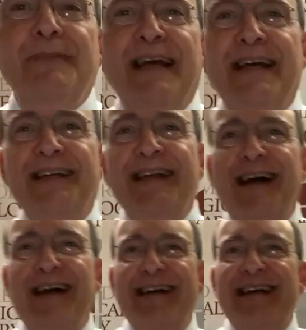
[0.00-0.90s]
and
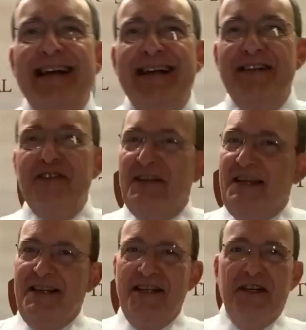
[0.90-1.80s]
uh, and it's
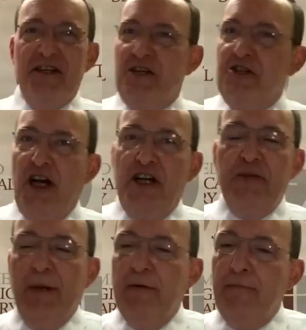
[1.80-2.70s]
and this is a
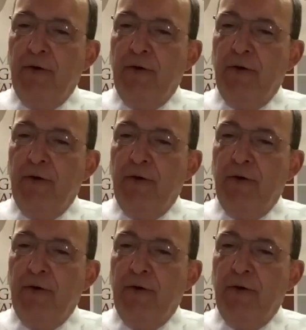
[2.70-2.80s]
judgment